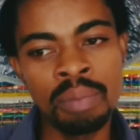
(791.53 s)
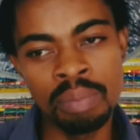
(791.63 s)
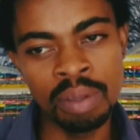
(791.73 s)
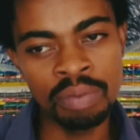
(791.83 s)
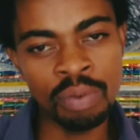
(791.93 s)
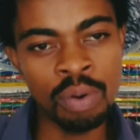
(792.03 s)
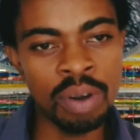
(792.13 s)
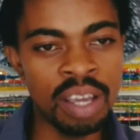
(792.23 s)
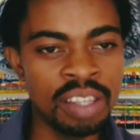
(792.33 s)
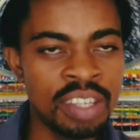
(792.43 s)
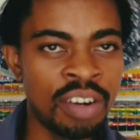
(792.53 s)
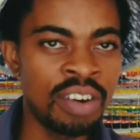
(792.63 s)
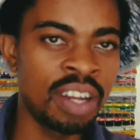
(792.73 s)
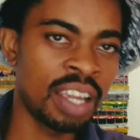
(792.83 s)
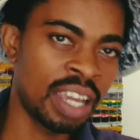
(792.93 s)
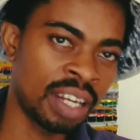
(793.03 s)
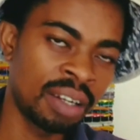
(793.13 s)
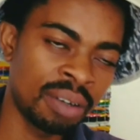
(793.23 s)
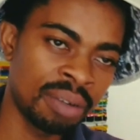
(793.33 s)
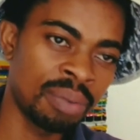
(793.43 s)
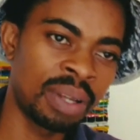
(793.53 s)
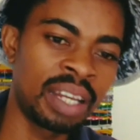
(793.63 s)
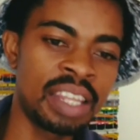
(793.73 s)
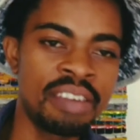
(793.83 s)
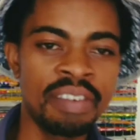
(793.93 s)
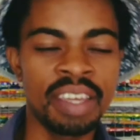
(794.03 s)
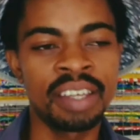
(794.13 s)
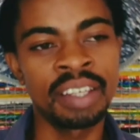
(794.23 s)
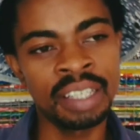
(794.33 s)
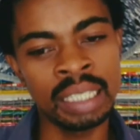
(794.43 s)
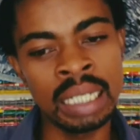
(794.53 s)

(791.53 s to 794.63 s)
before entering and when leaving.